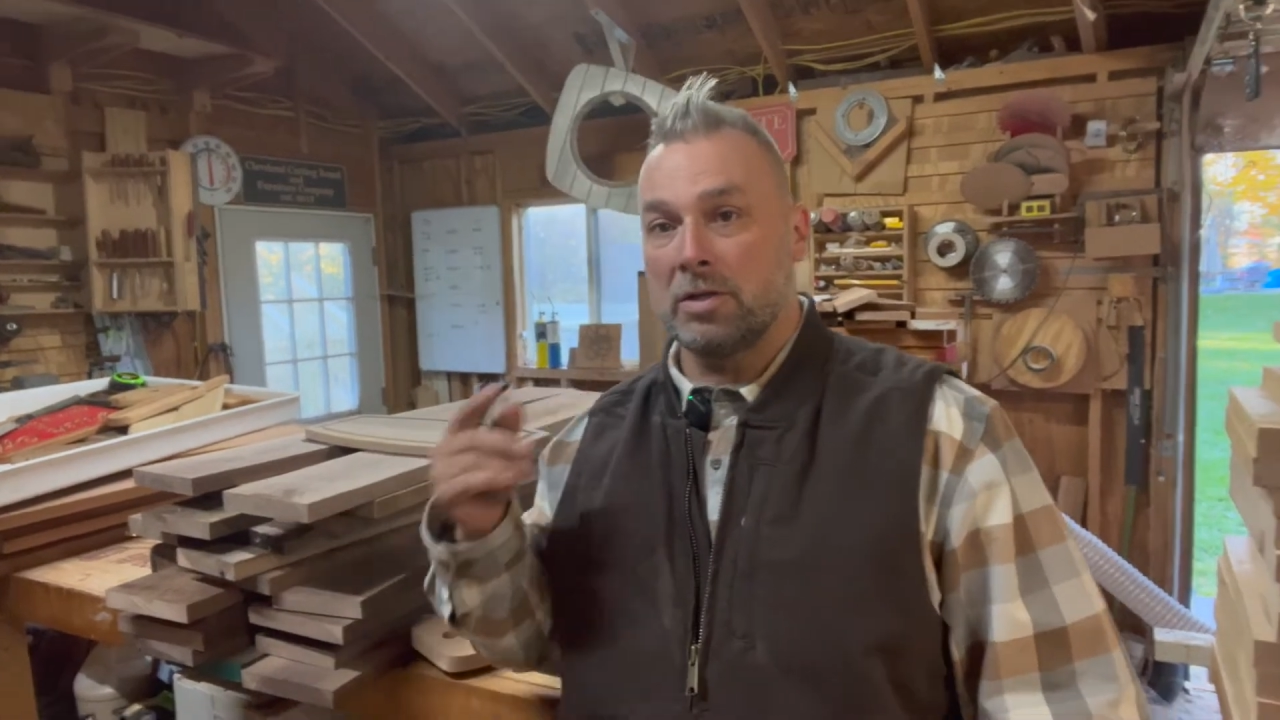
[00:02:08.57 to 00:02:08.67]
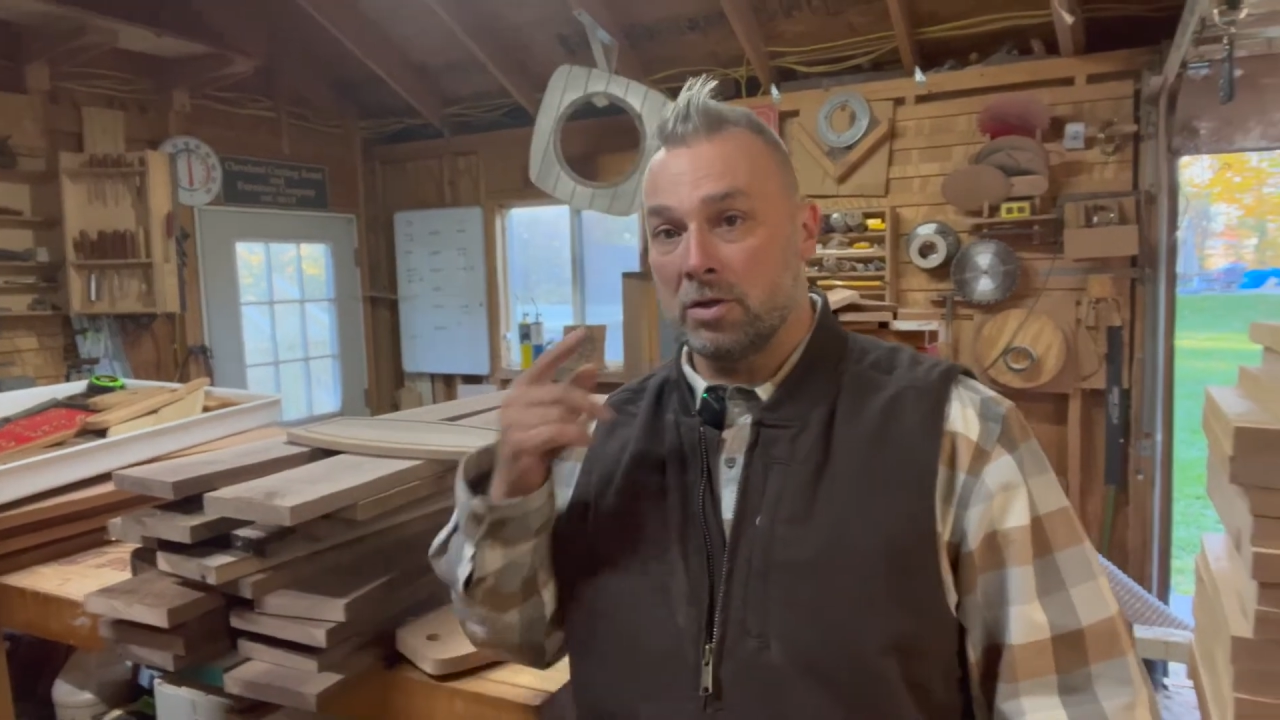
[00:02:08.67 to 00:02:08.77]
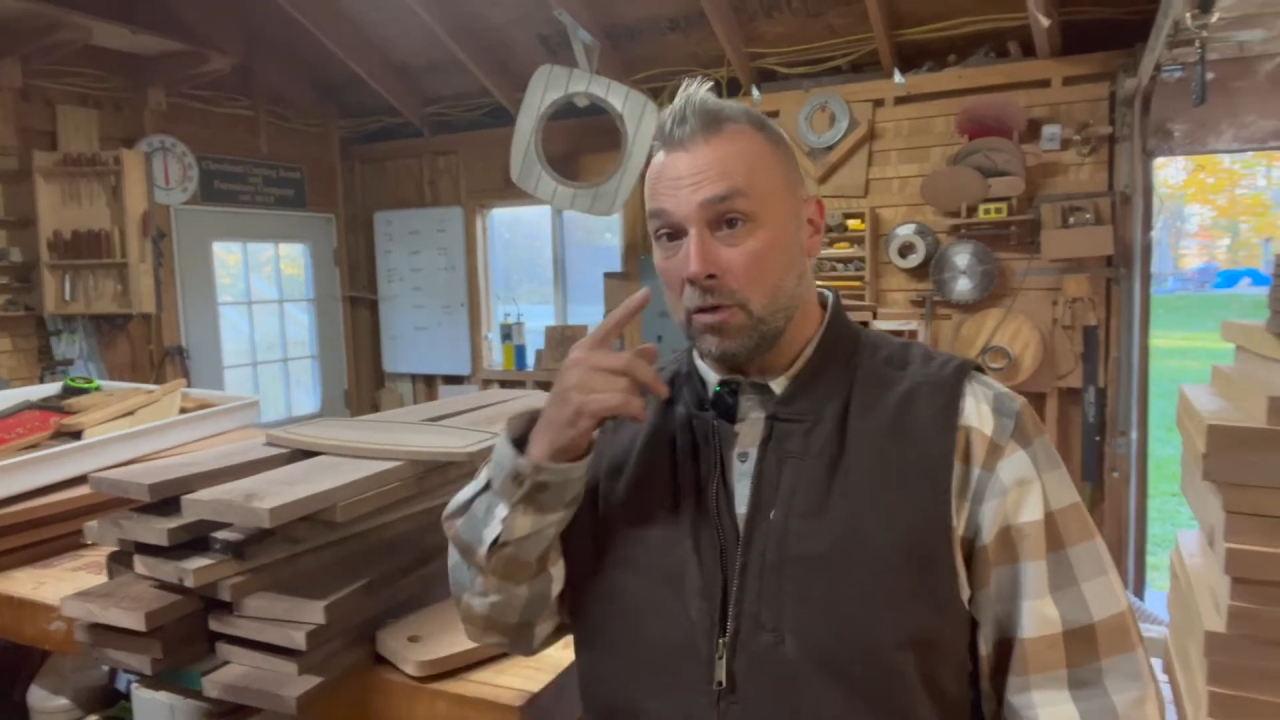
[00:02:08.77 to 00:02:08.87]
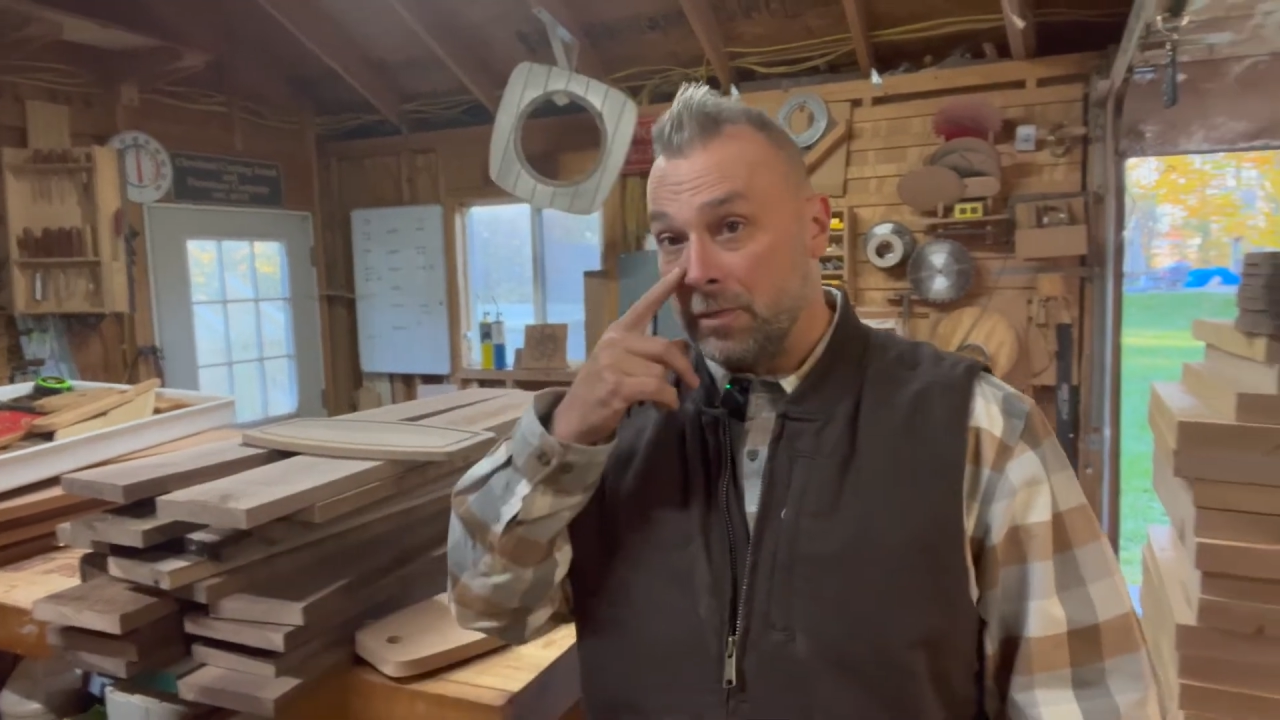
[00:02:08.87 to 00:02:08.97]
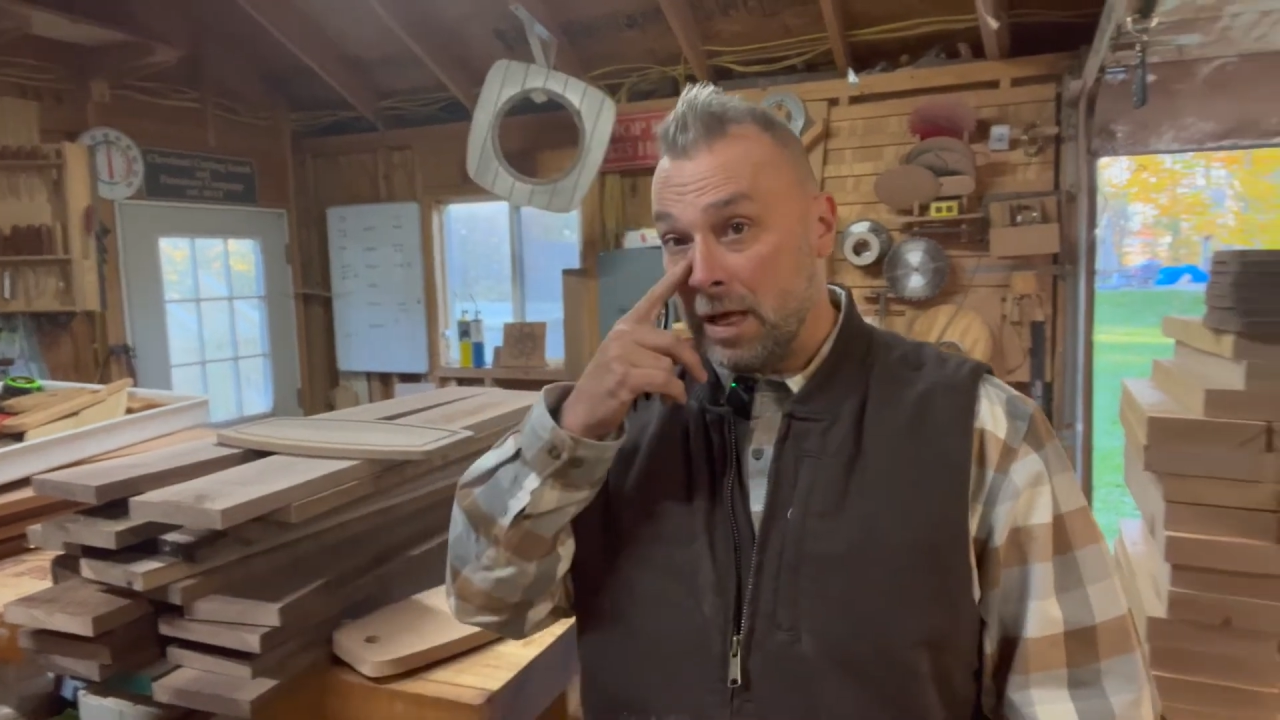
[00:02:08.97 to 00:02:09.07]

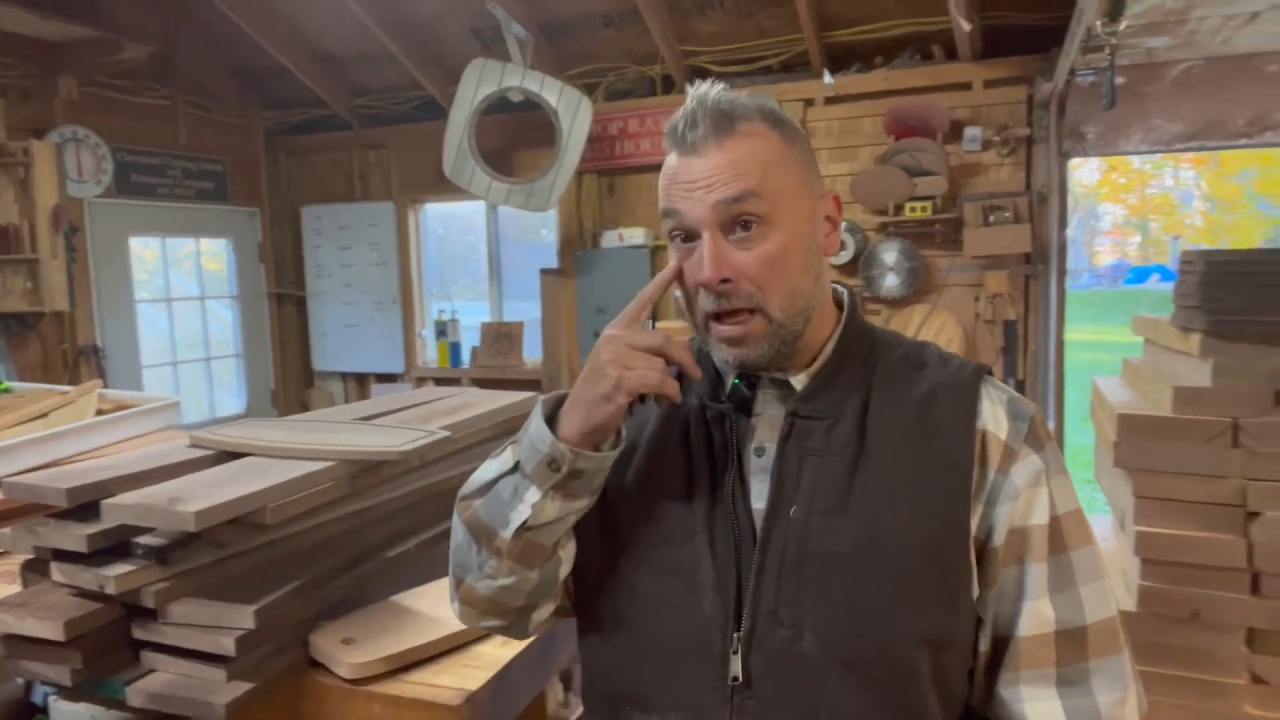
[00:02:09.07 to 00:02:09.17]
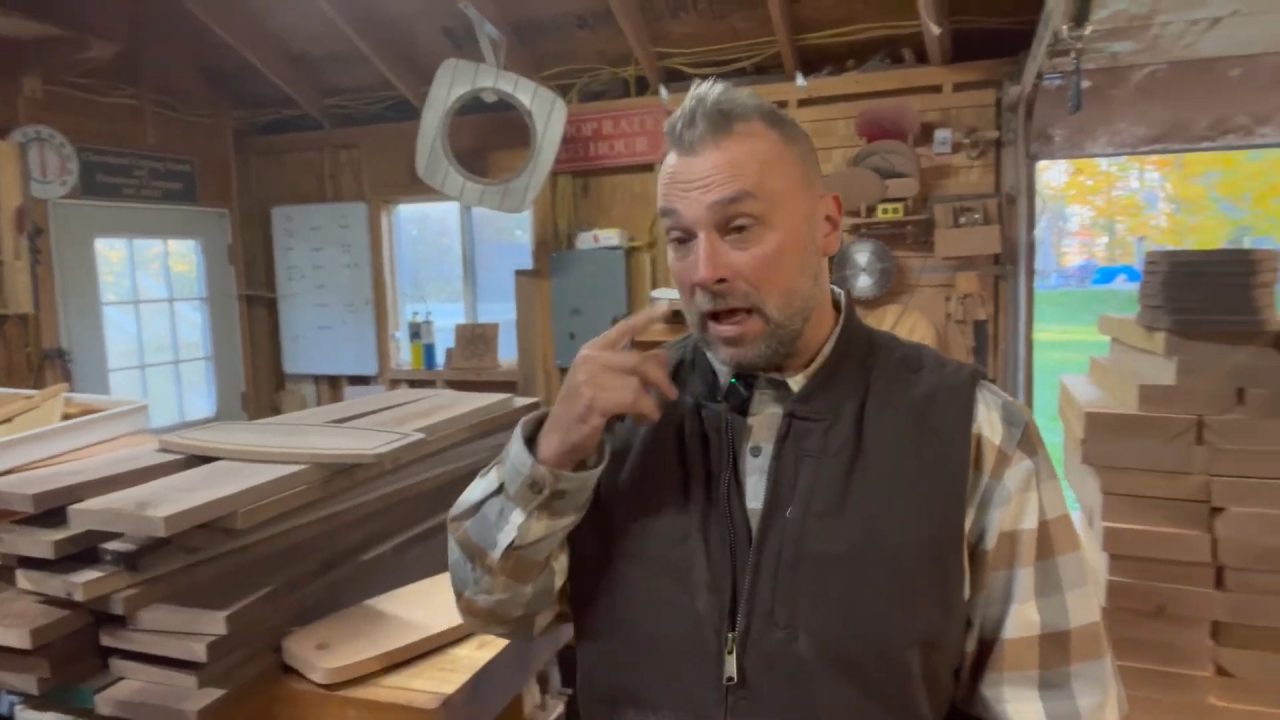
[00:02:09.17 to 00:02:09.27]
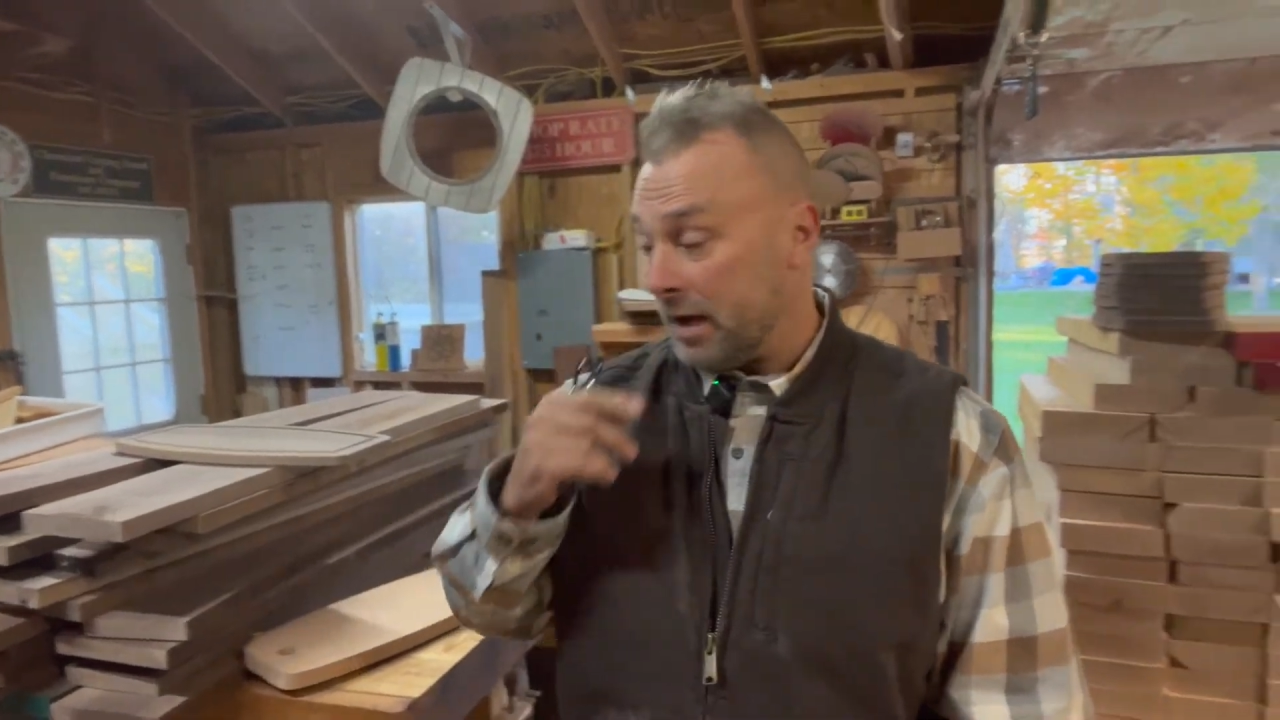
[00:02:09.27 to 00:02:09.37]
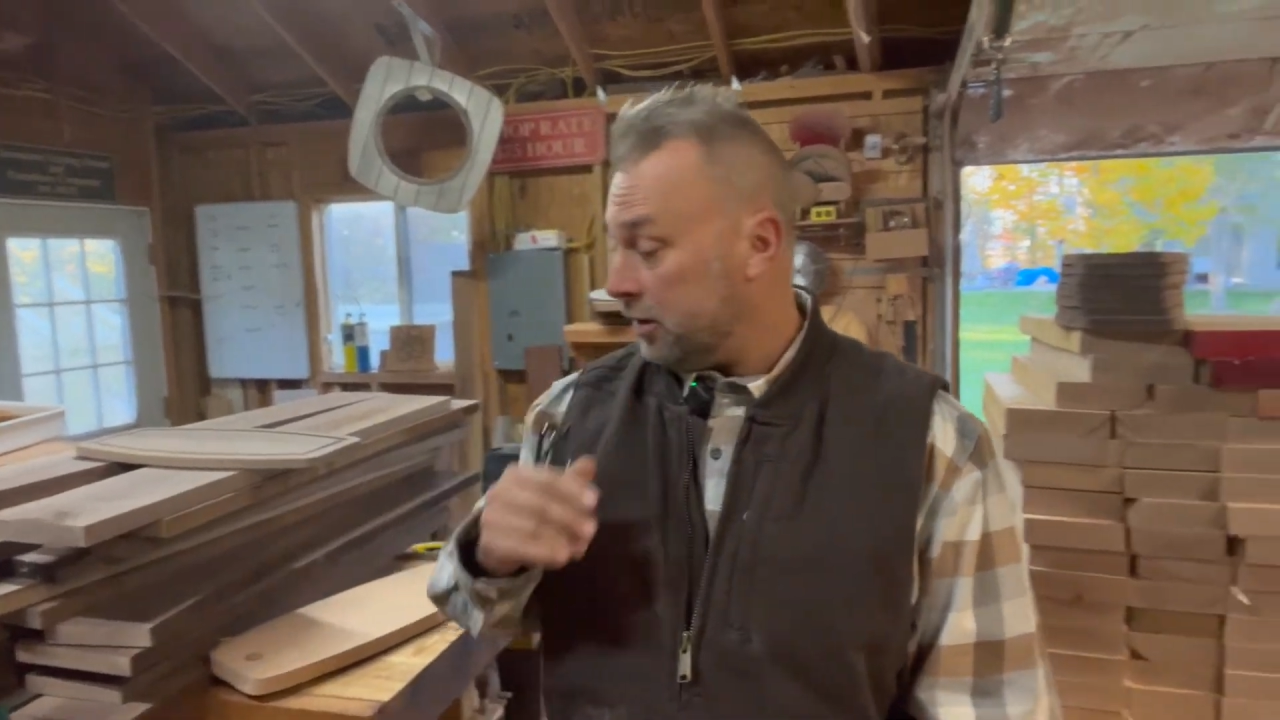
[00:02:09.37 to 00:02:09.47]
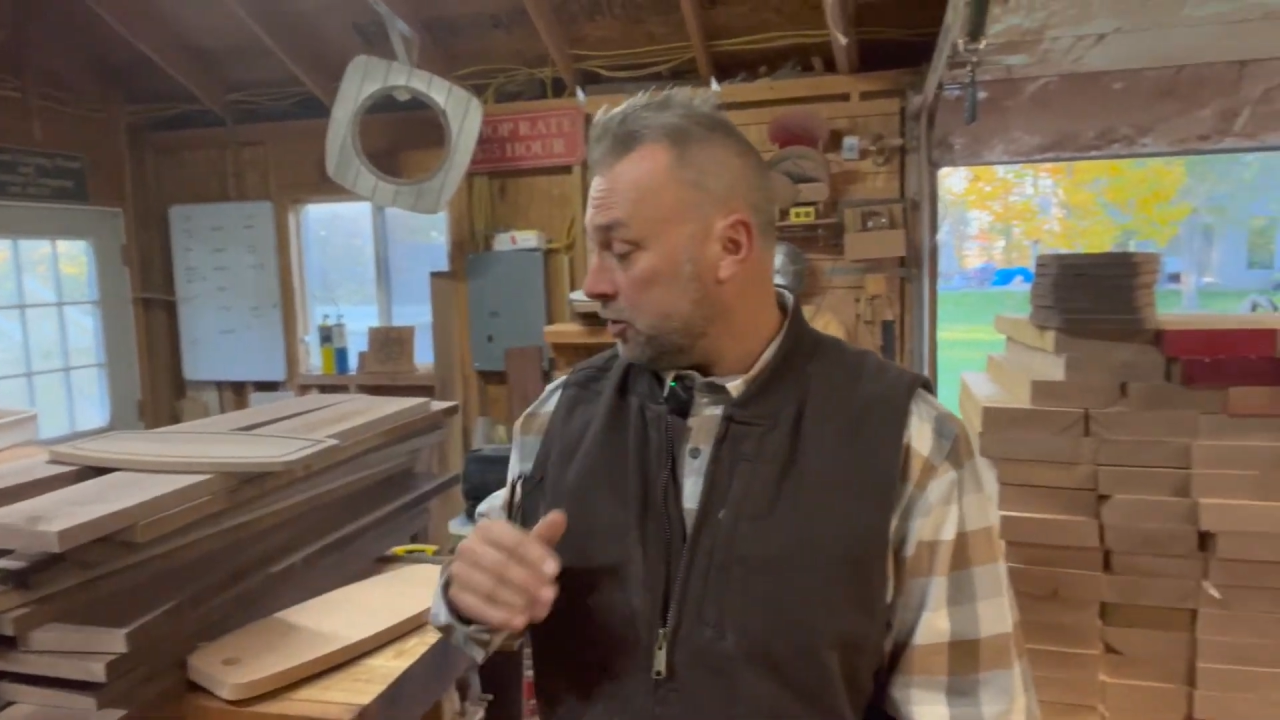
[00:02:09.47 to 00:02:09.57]
So I got